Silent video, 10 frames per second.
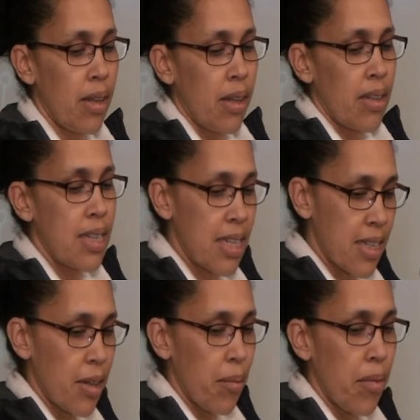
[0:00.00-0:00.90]

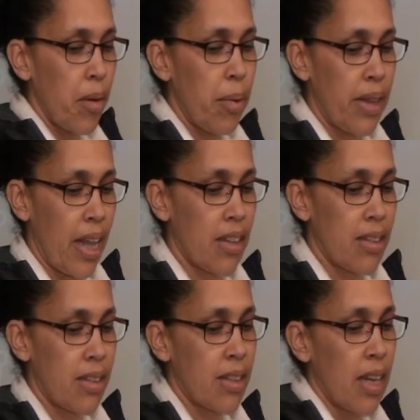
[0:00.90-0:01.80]
system, but
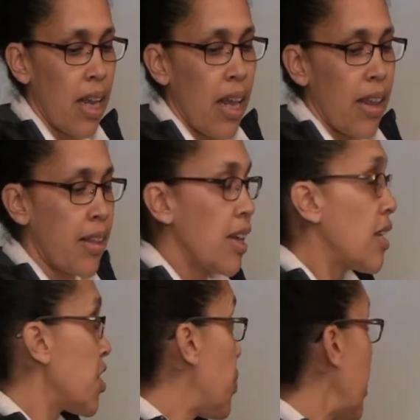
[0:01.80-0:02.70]
that's the
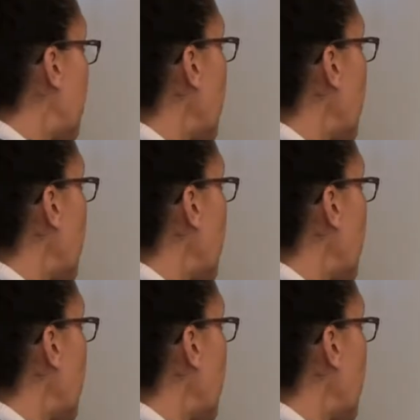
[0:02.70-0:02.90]
dispensing